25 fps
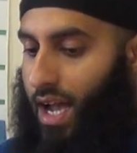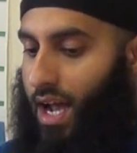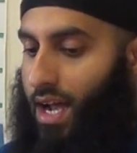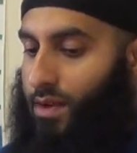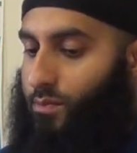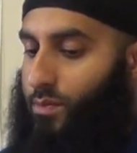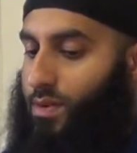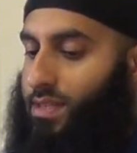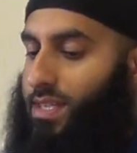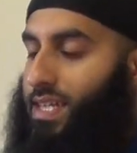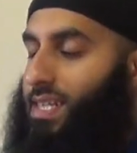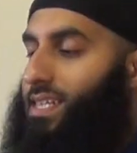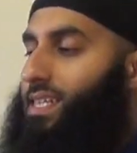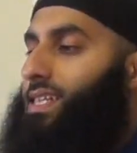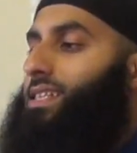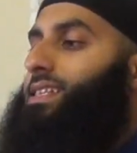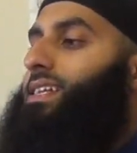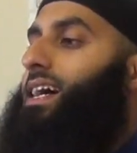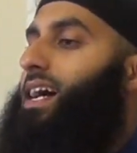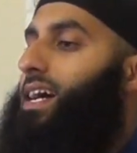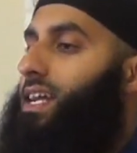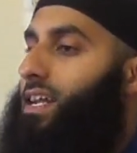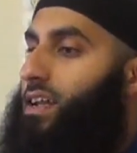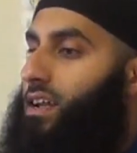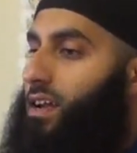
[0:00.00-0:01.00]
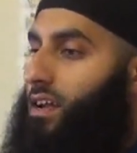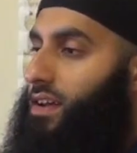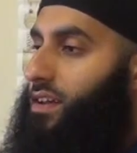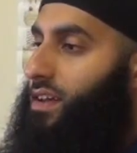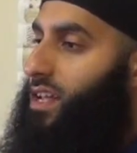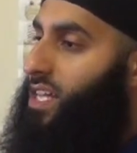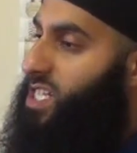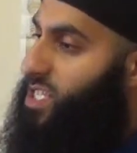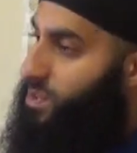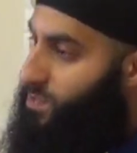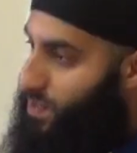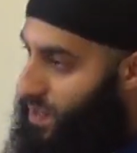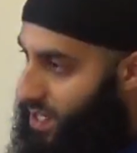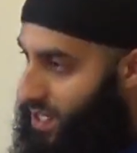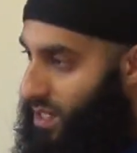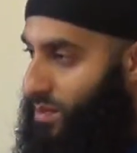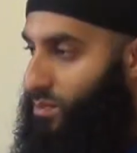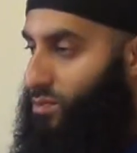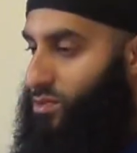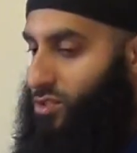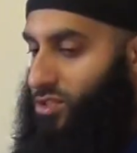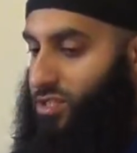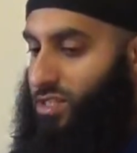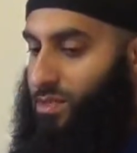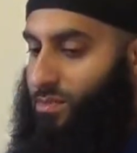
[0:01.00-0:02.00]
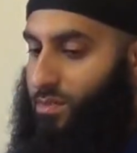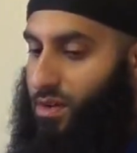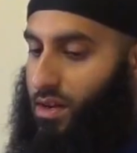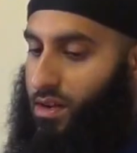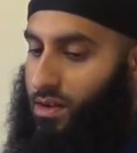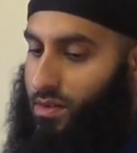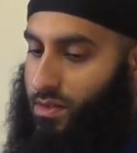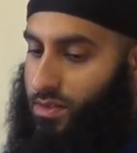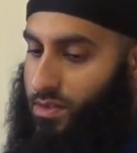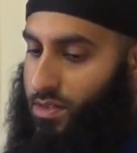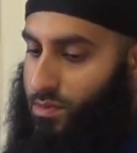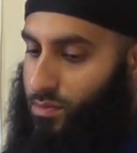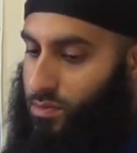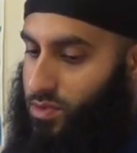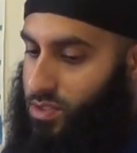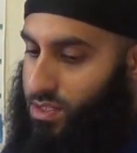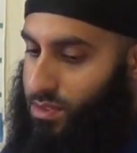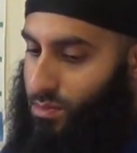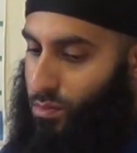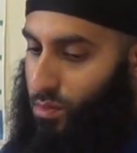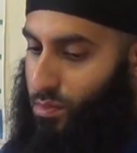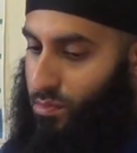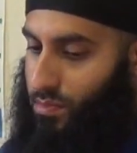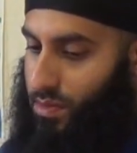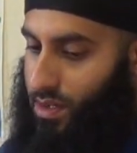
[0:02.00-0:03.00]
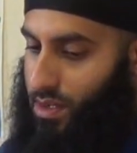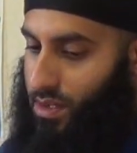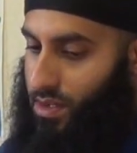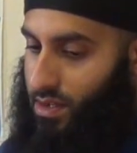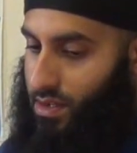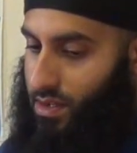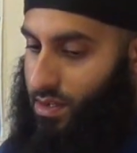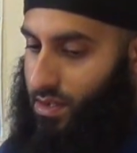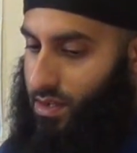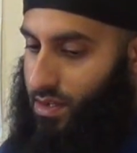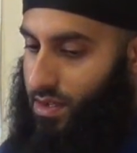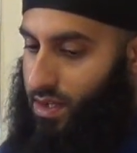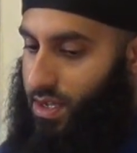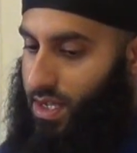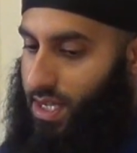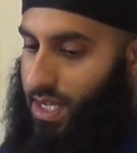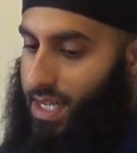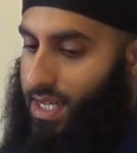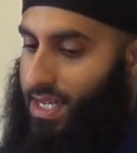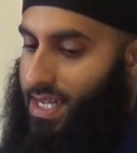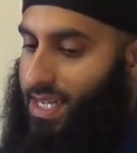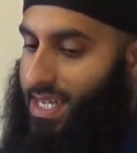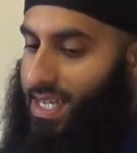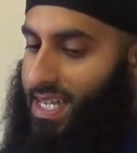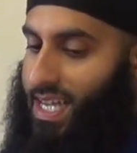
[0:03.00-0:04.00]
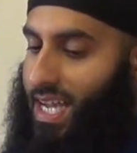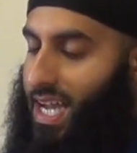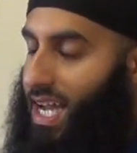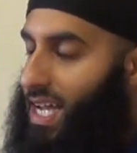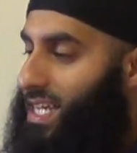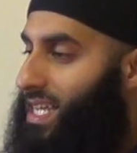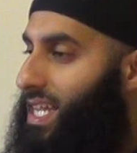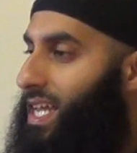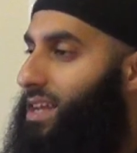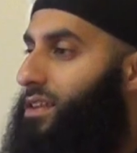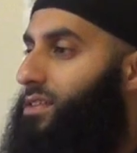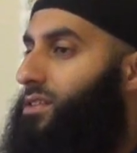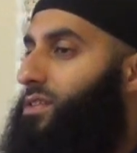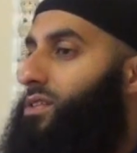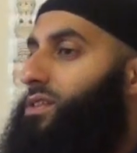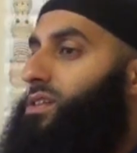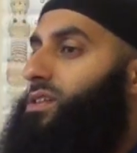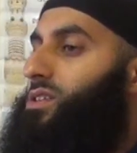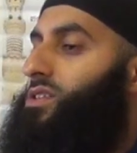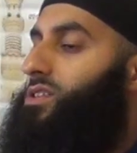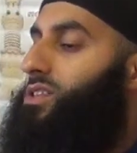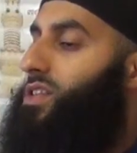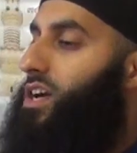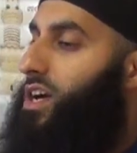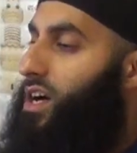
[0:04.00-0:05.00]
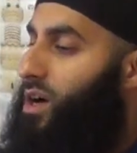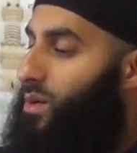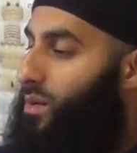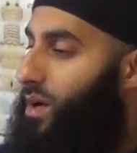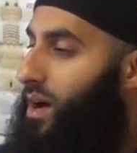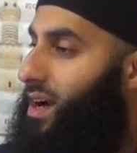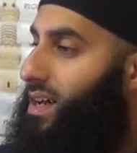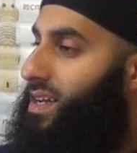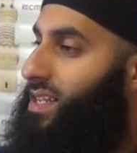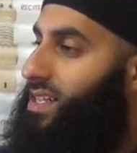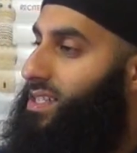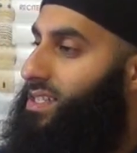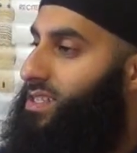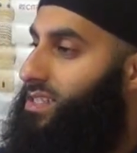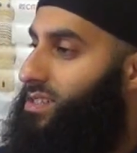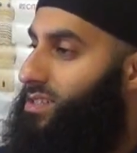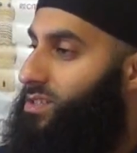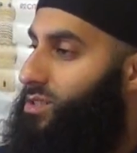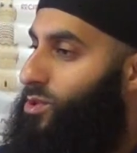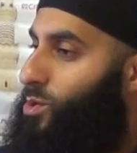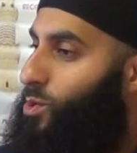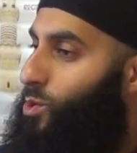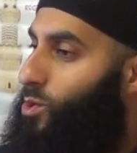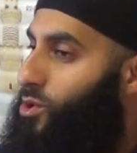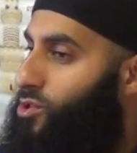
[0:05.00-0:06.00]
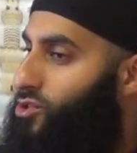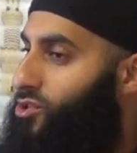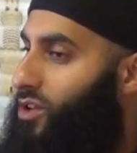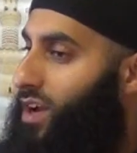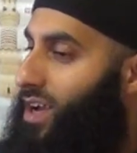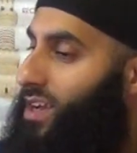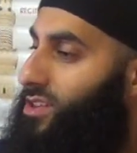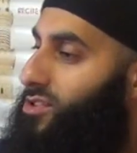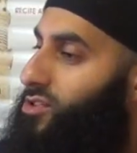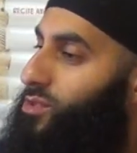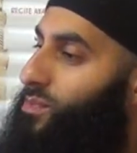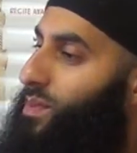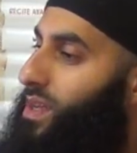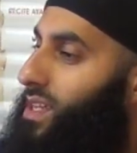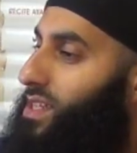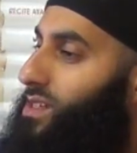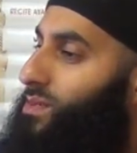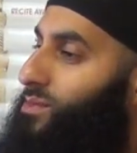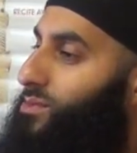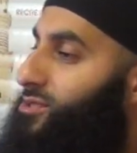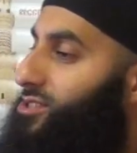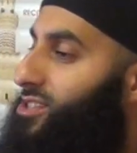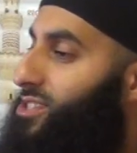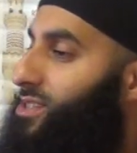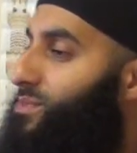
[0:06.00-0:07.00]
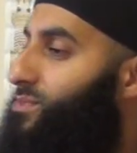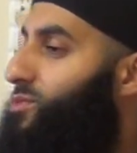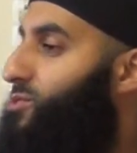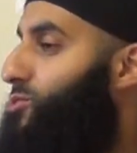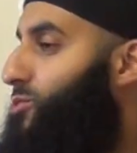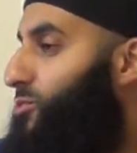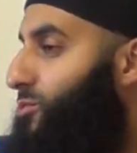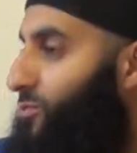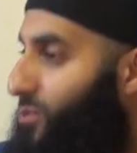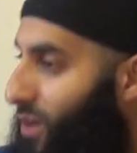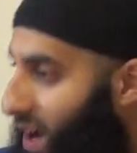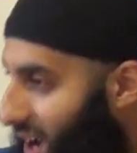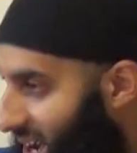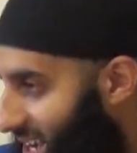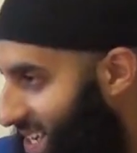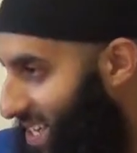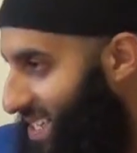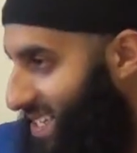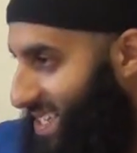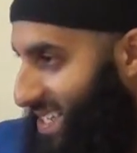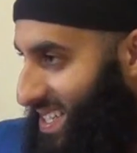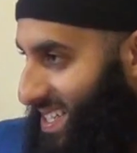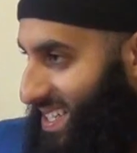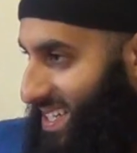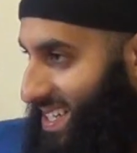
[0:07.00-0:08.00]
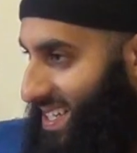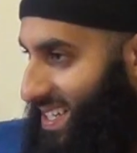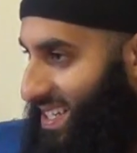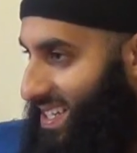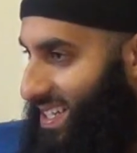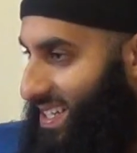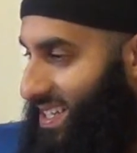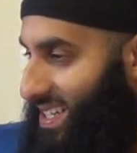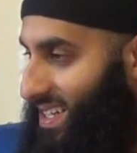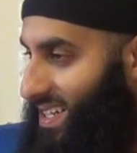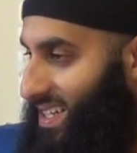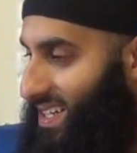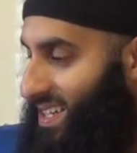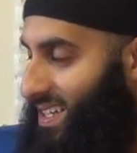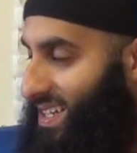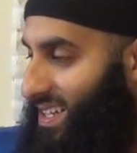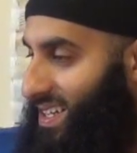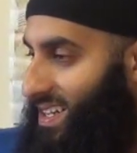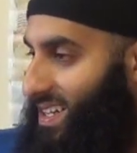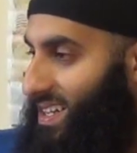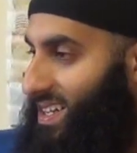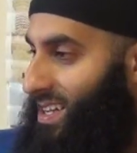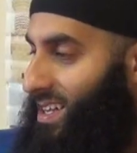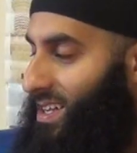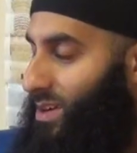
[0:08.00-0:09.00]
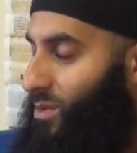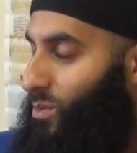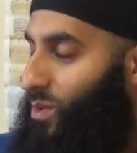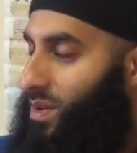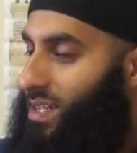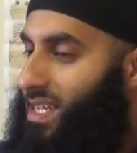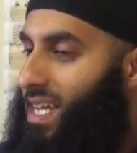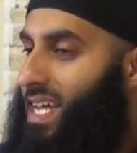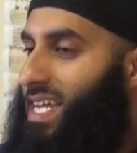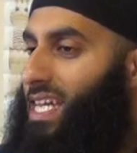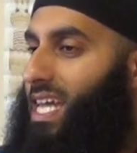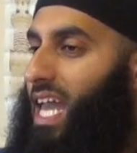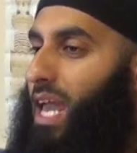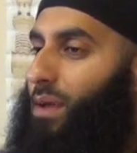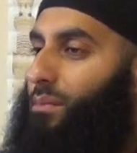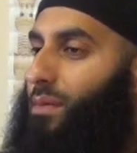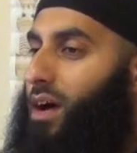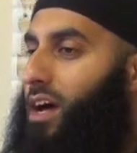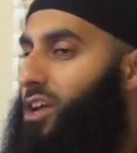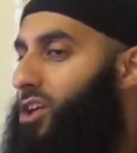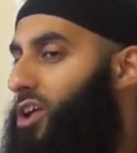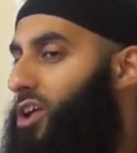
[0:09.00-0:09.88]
and when they did that, they split the Muslim the Muslim Ummah. And then the Khawarij, who were trying to make the Muslims kuffar, when they came,